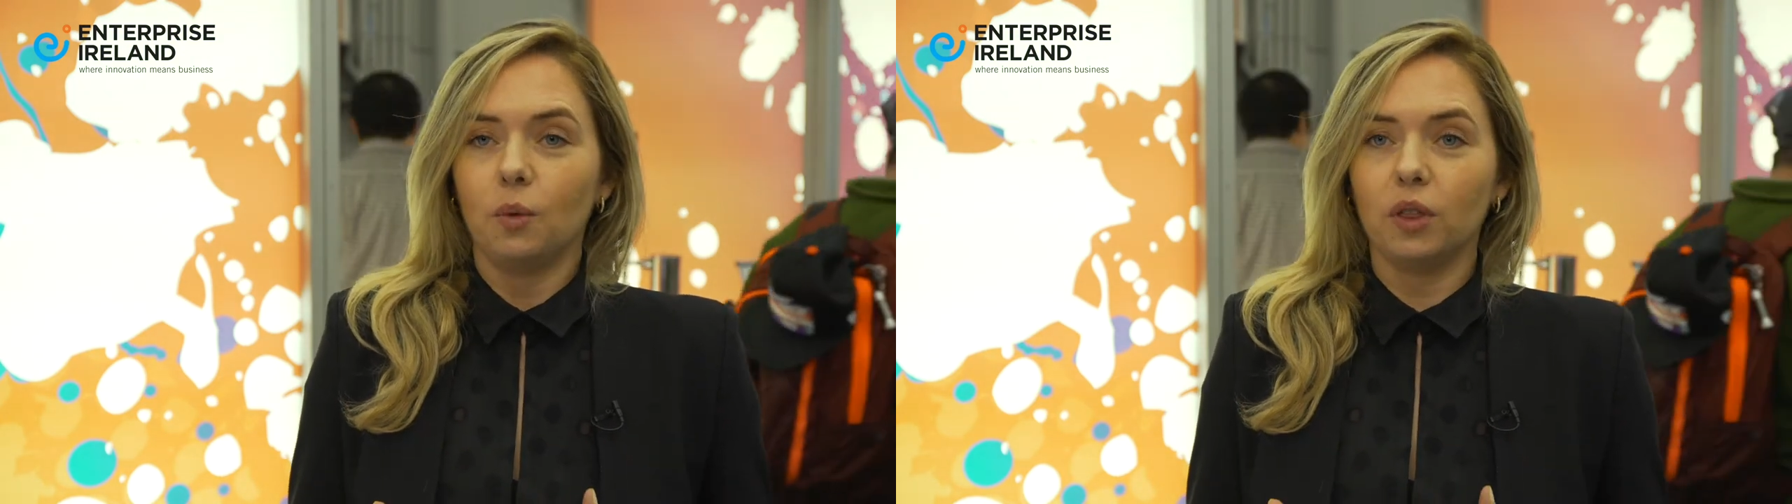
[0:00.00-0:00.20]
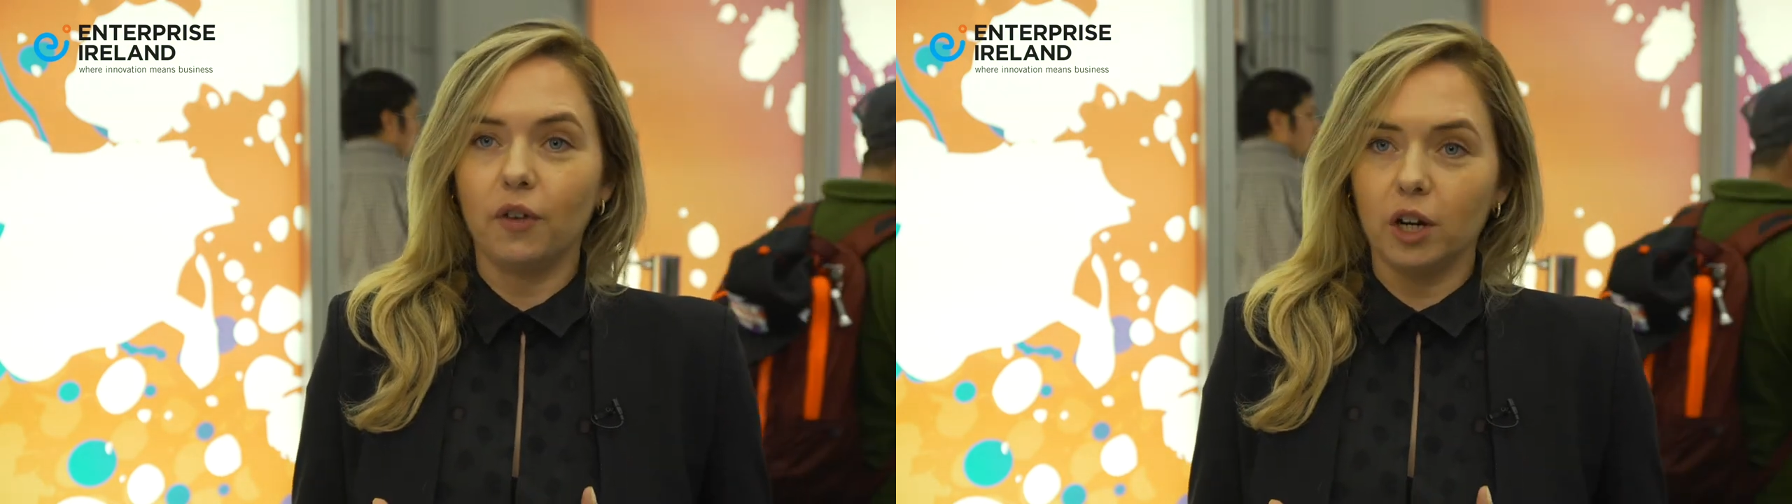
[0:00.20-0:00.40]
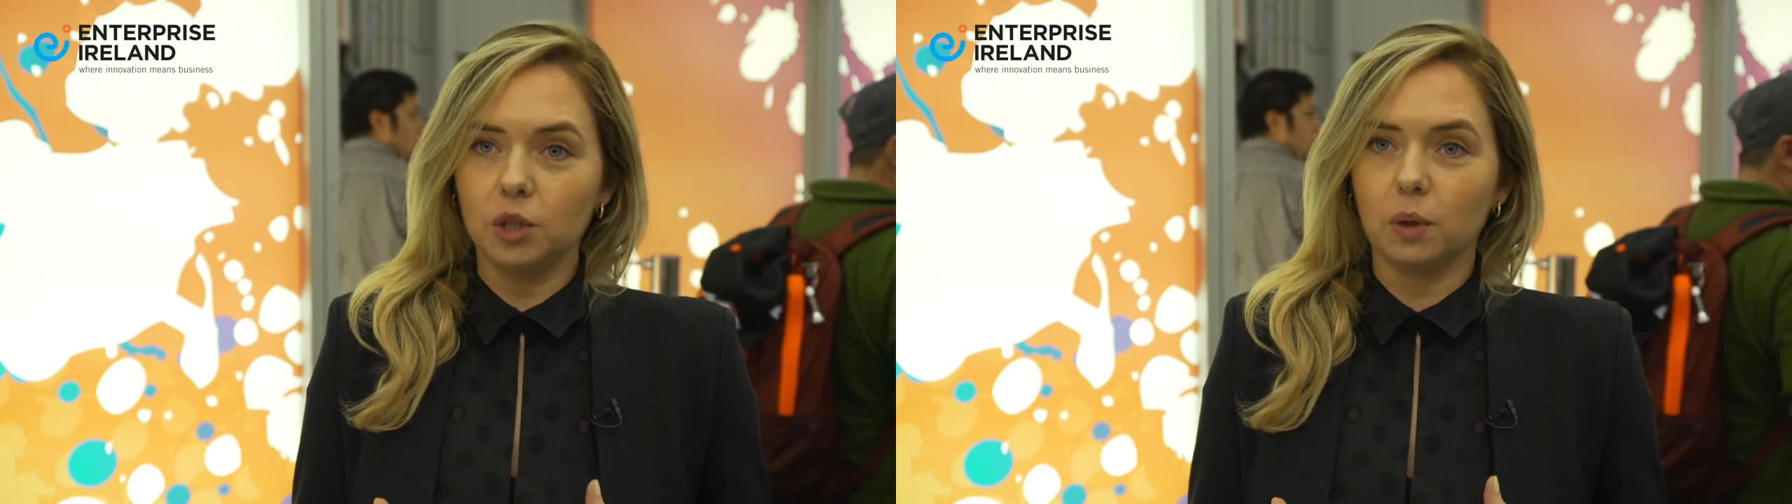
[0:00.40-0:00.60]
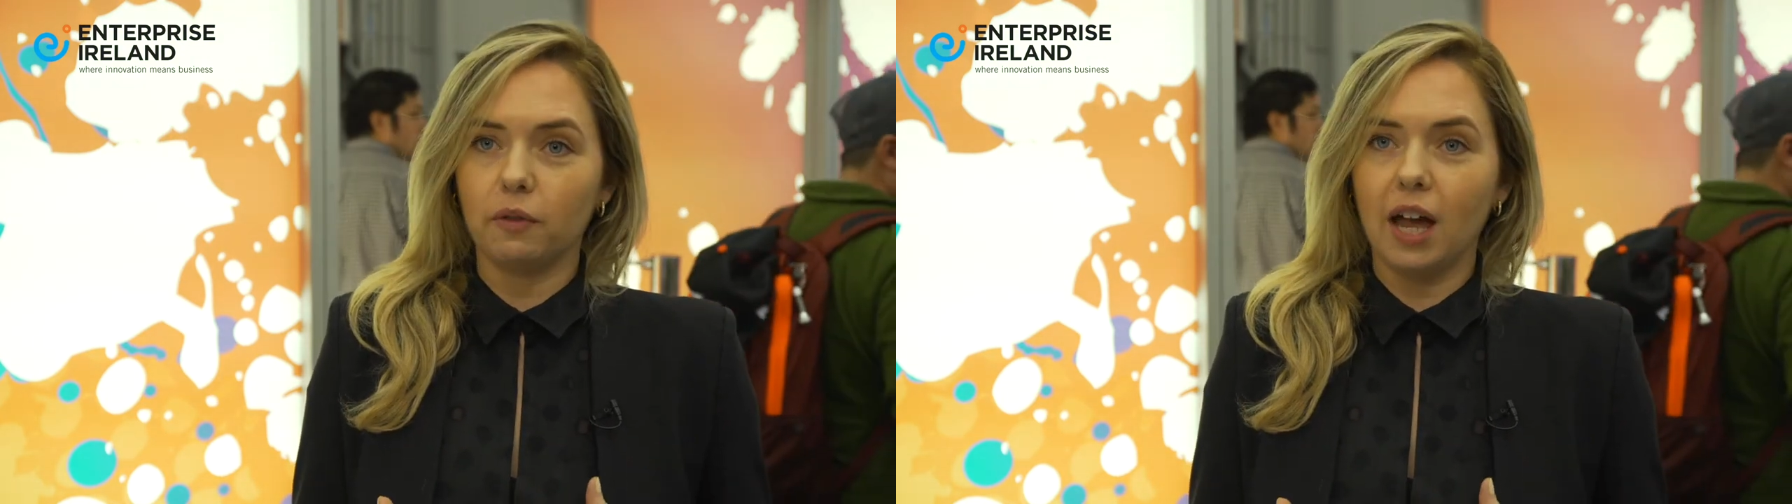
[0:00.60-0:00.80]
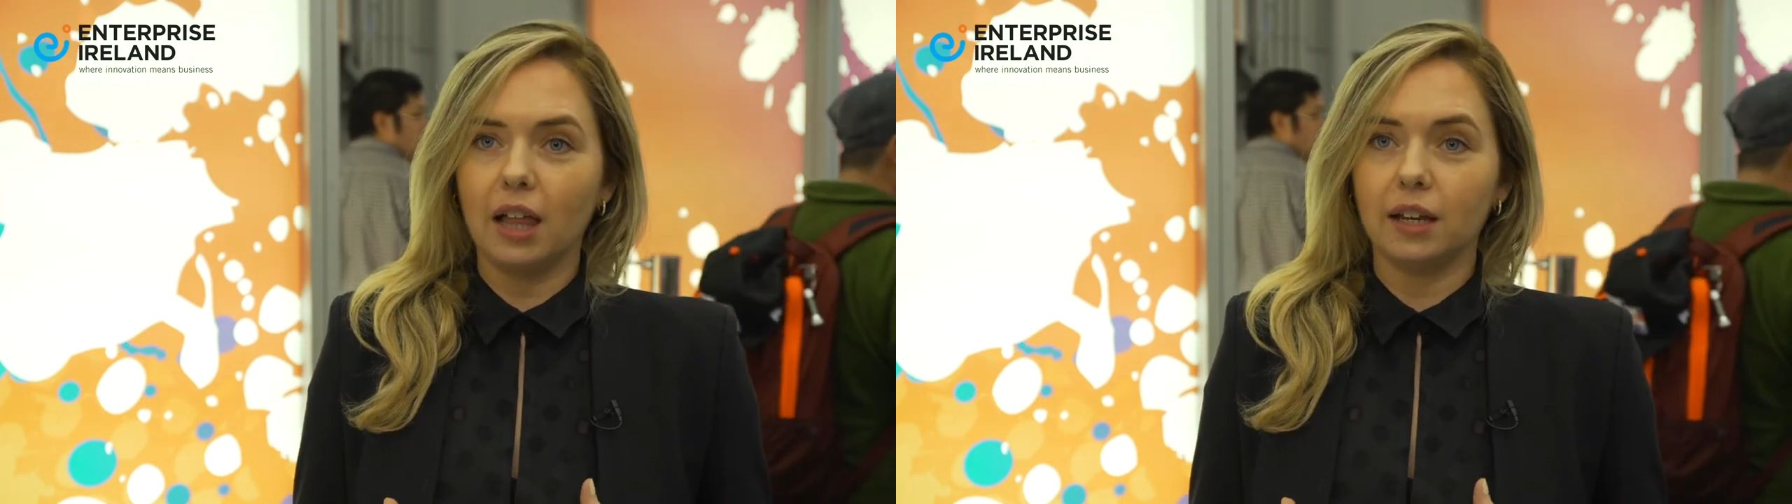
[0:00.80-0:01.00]
with
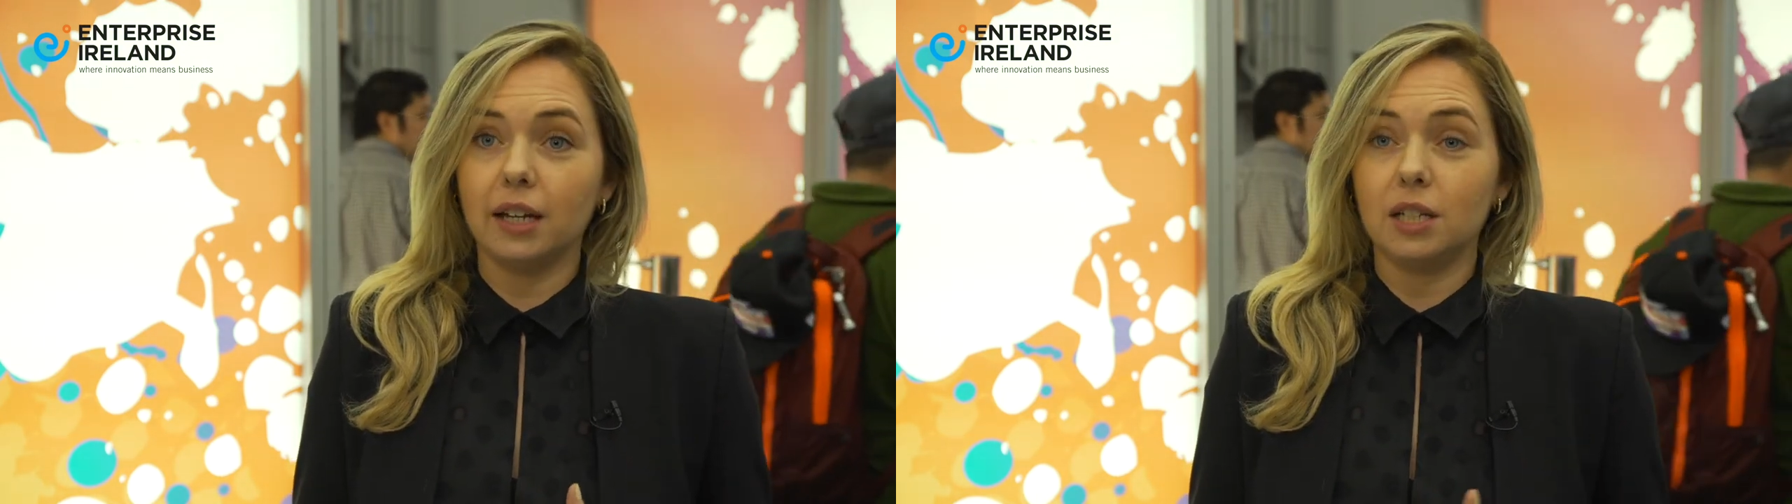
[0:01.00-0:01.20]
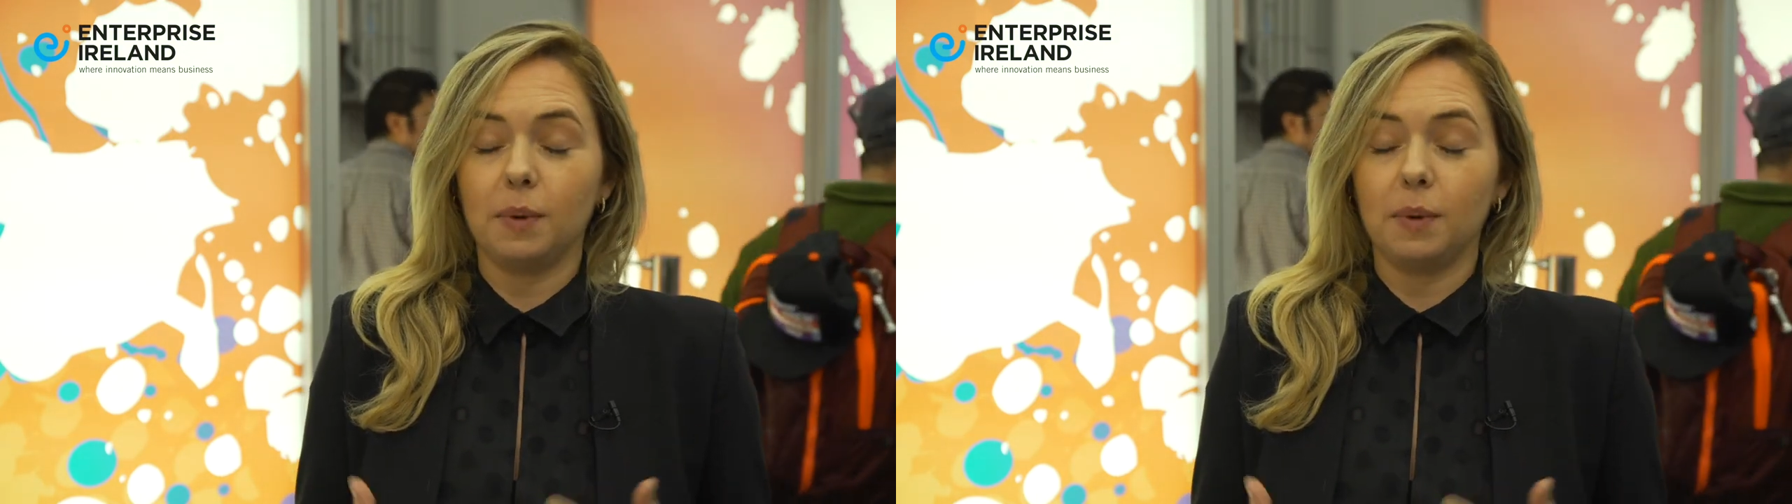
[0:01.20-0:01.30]
virtual reality